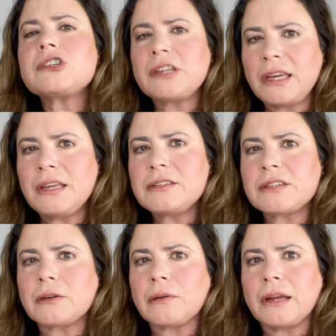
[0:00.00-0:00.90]
to
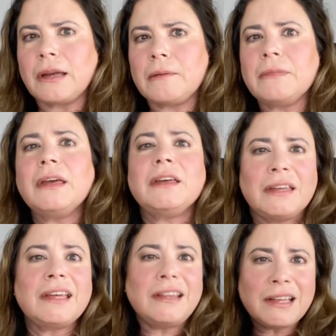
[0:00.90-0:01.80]
Instagram,
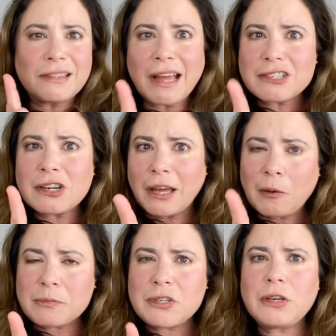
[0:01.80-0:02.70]
and that should
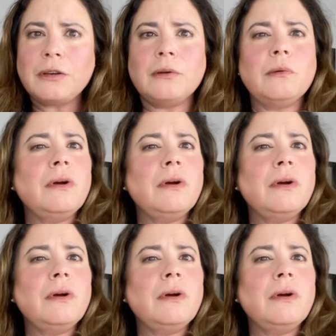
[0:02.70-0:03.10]
help too.